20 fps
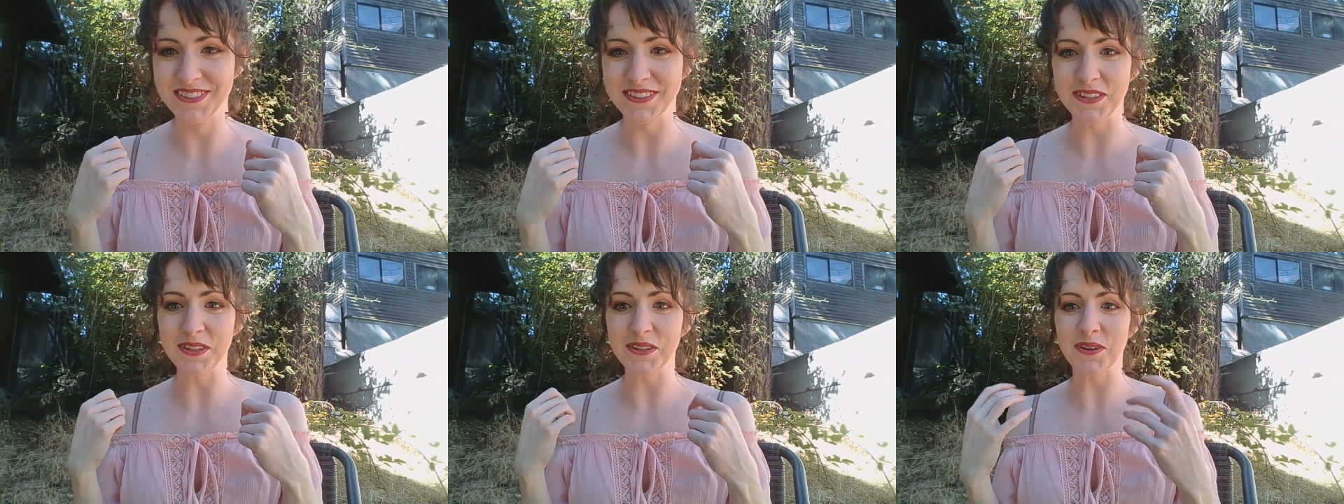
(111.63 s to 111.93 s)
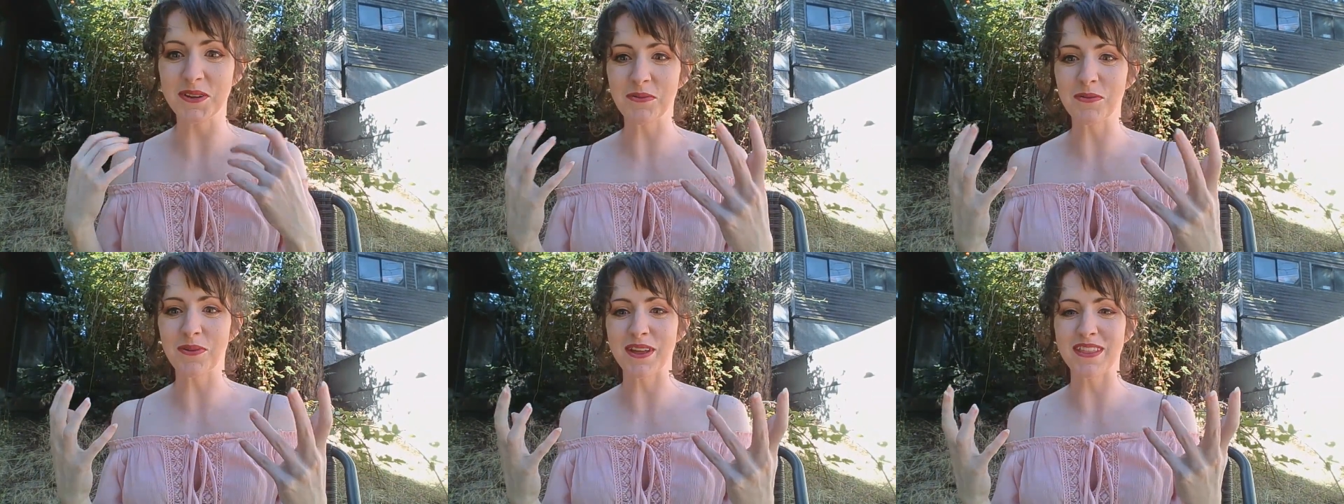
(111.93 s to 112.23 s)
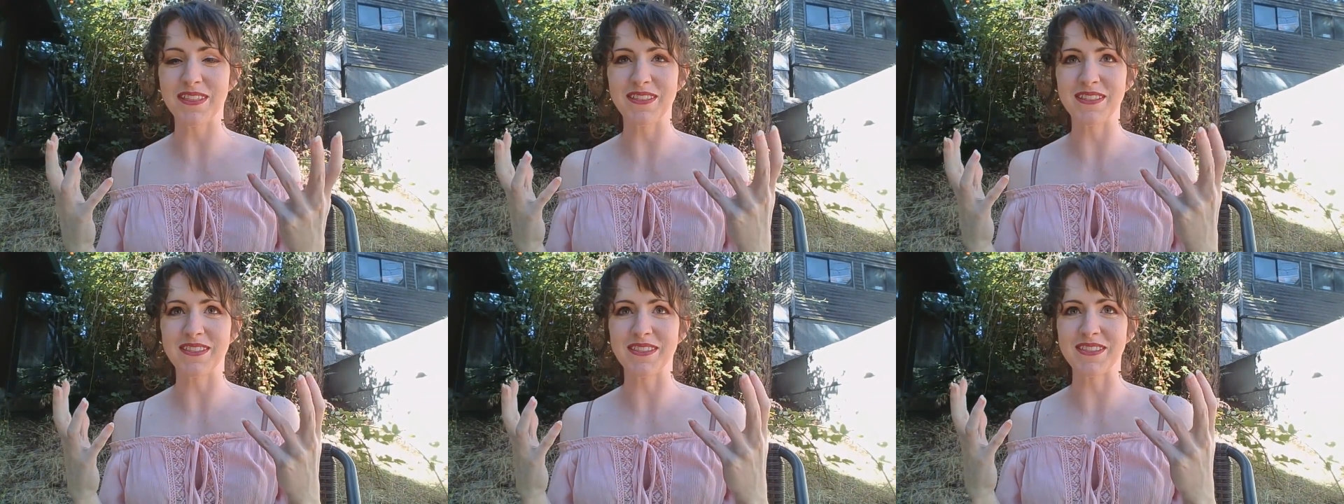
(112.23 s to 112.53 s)
what
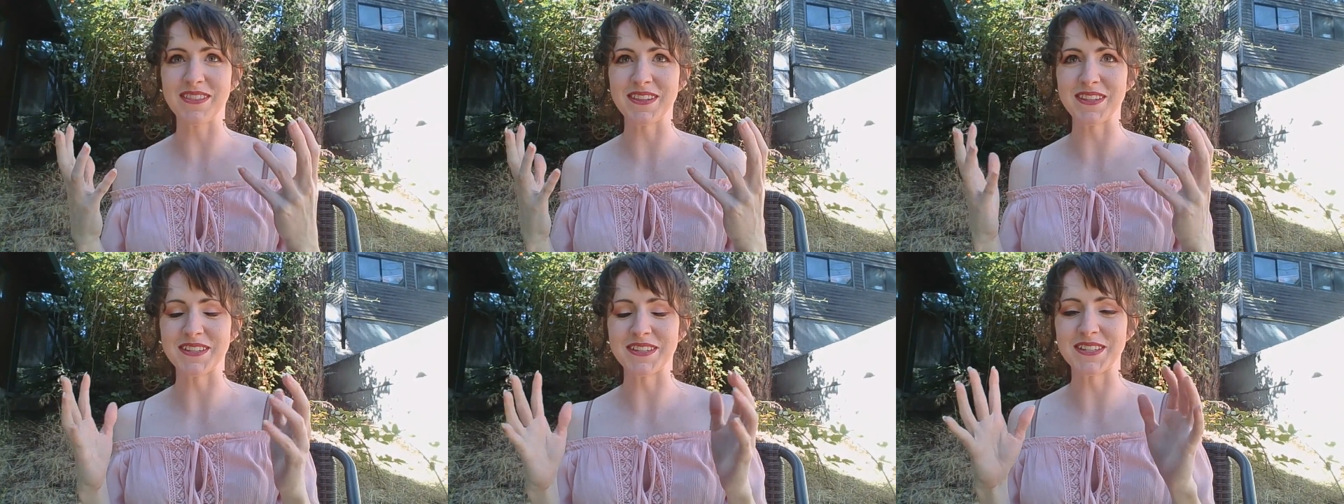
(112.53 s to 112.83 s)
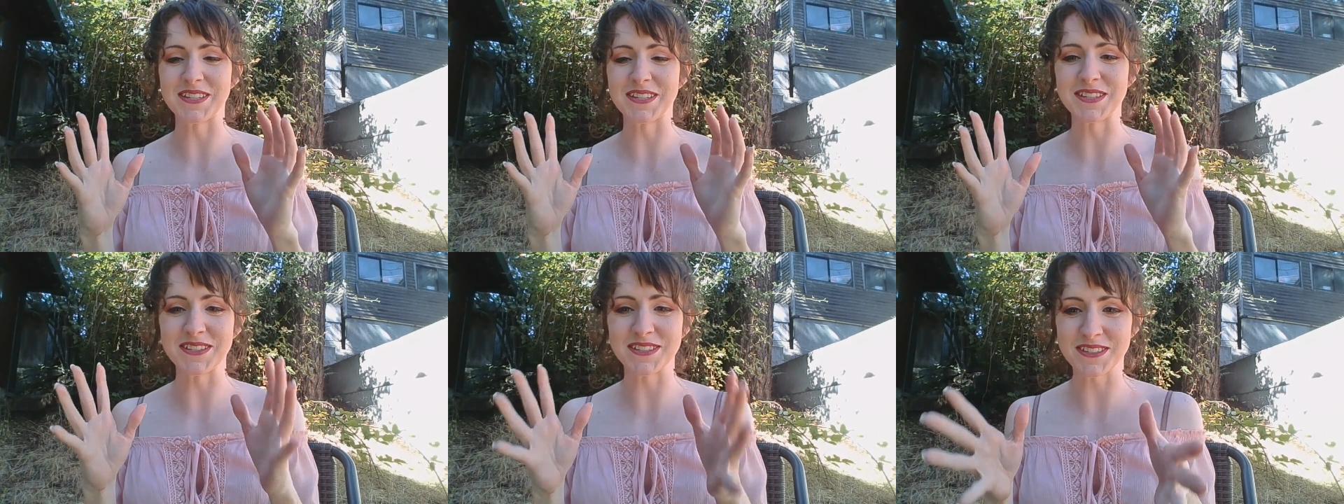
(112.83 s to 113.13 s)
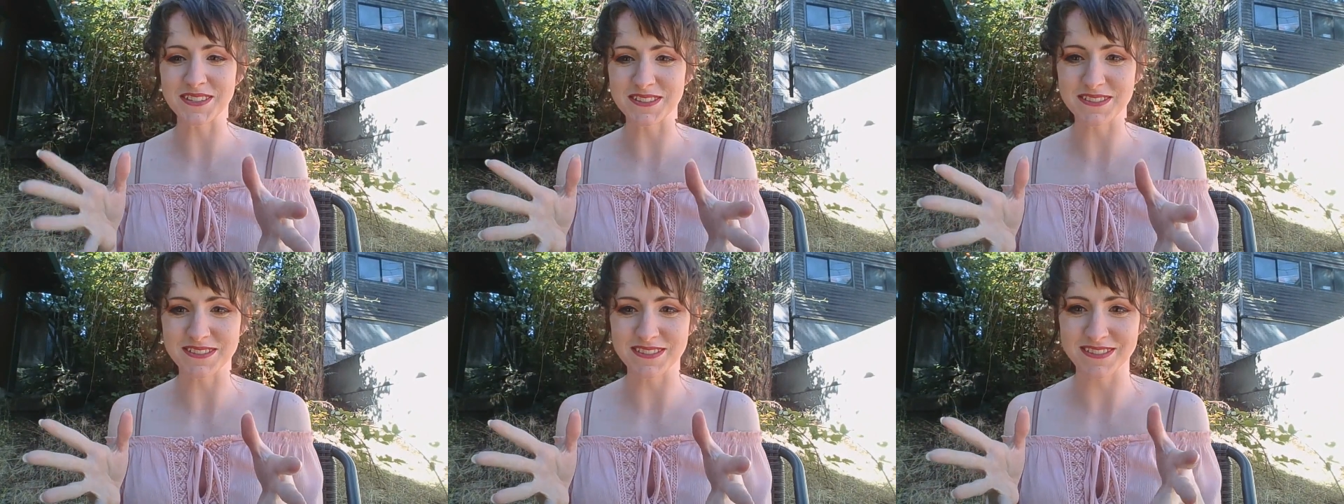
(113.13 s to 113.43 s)

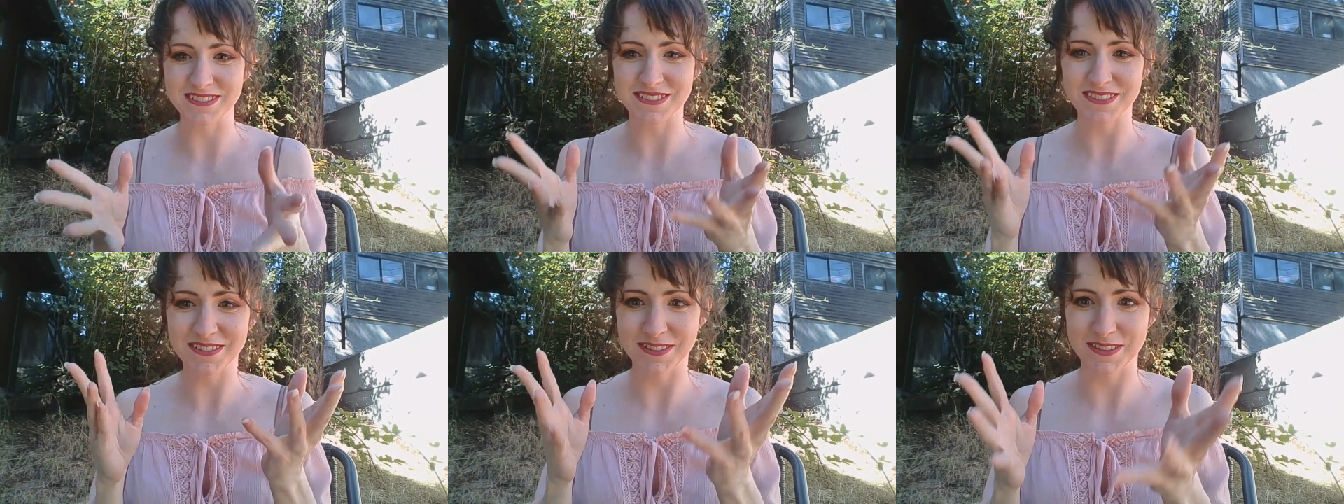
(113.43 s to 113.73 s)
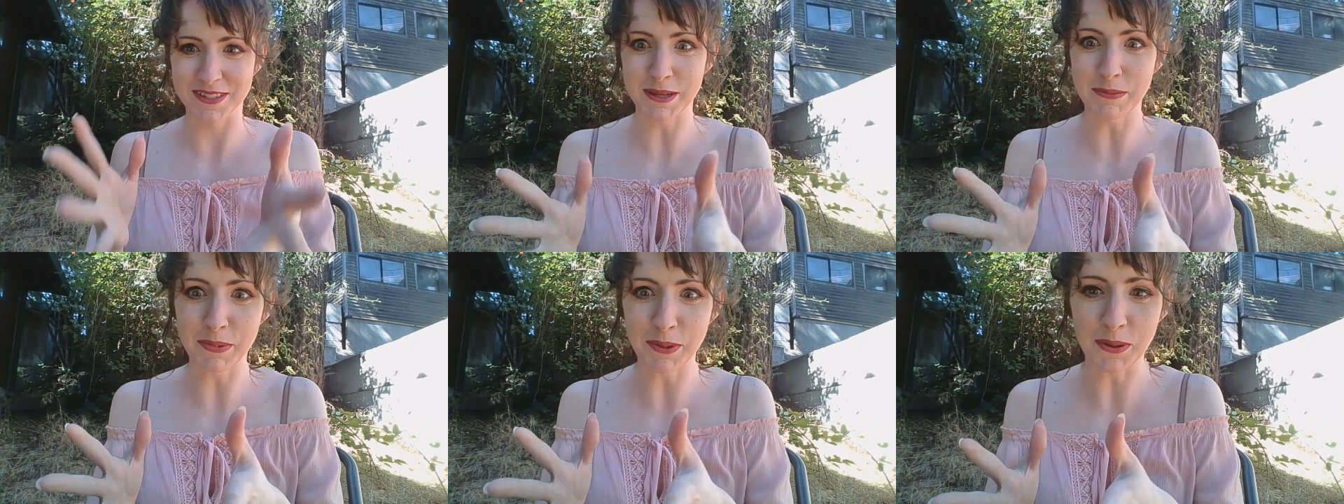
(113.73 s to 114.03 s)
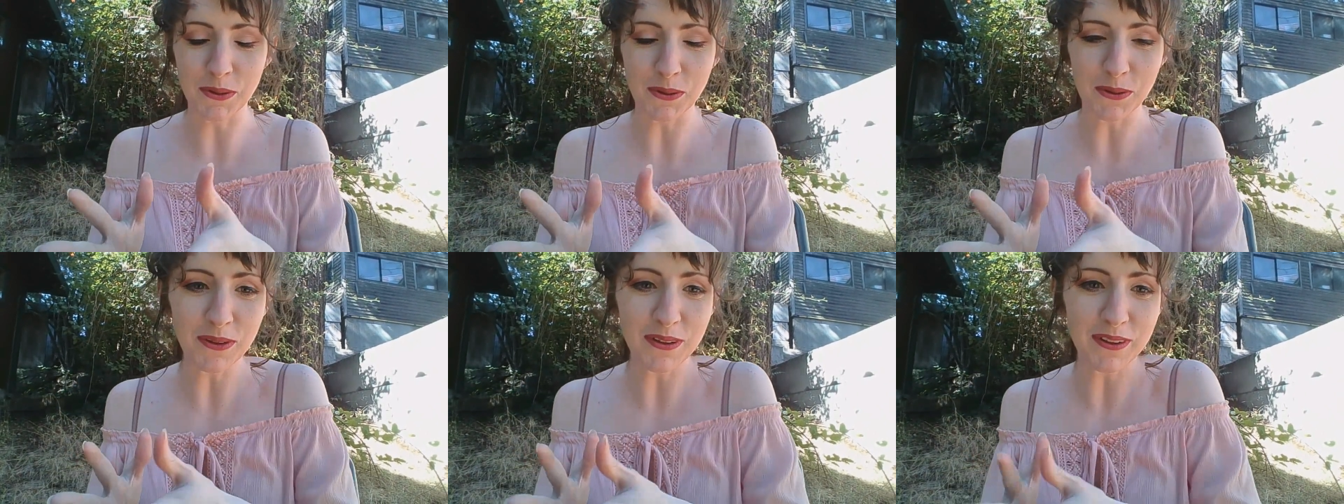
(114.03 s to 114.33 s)
is
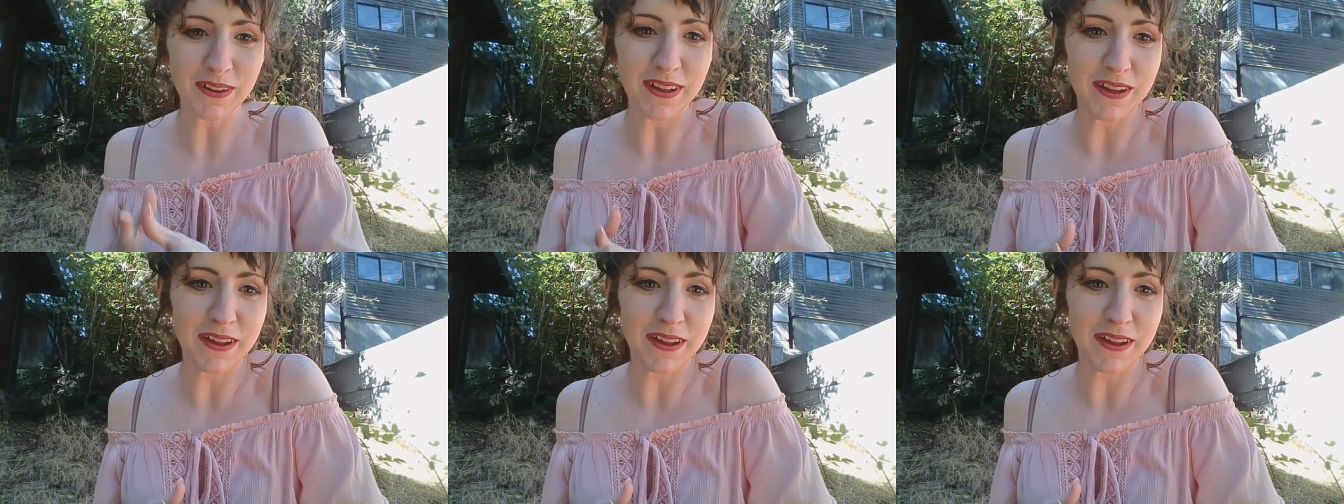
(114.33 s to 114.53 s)
typical